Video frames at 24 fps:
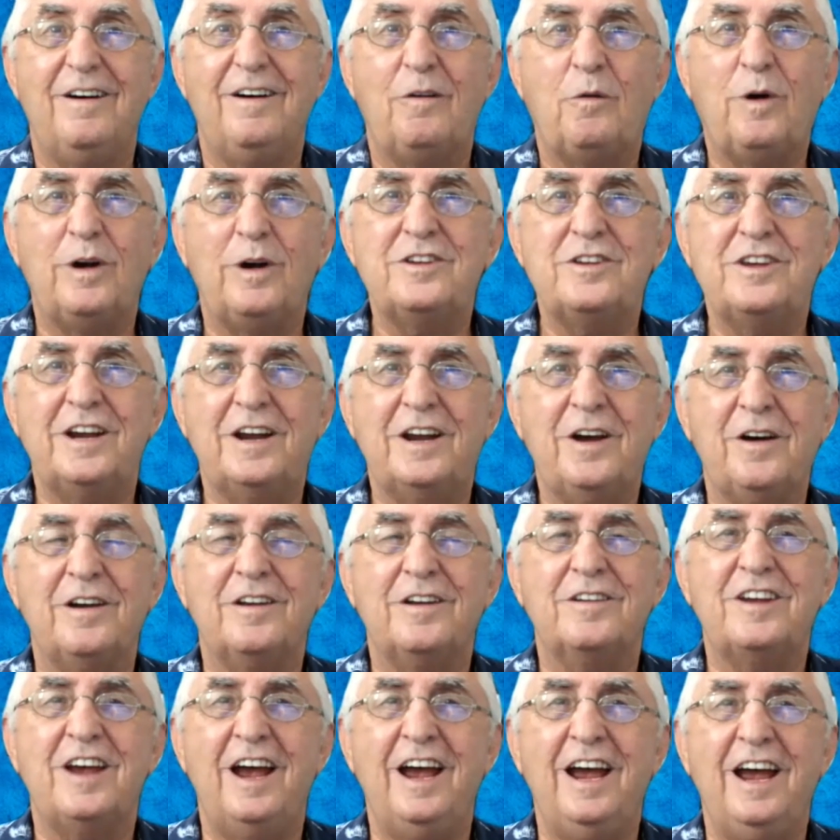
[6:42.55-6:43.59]
What's he going
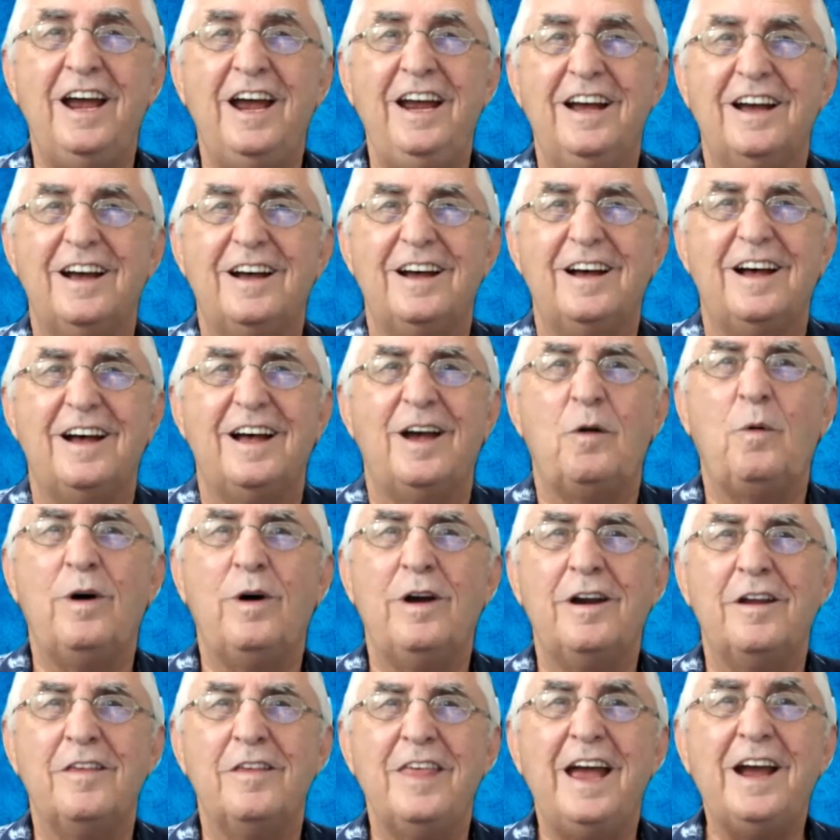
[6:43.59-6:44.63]
to say? And
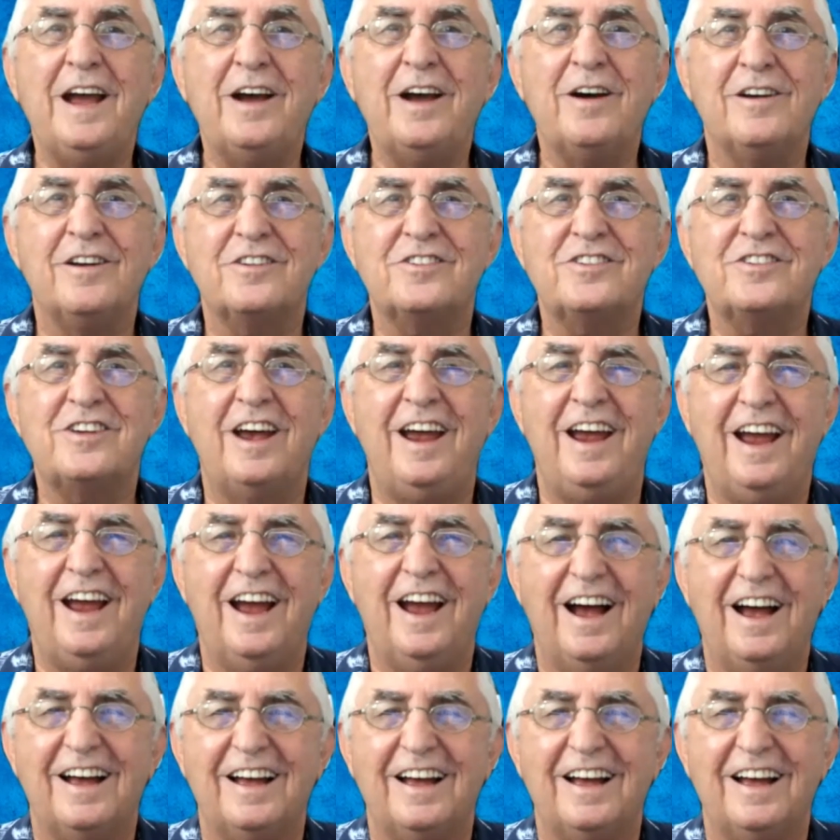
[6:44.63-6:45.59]
what are they going to say?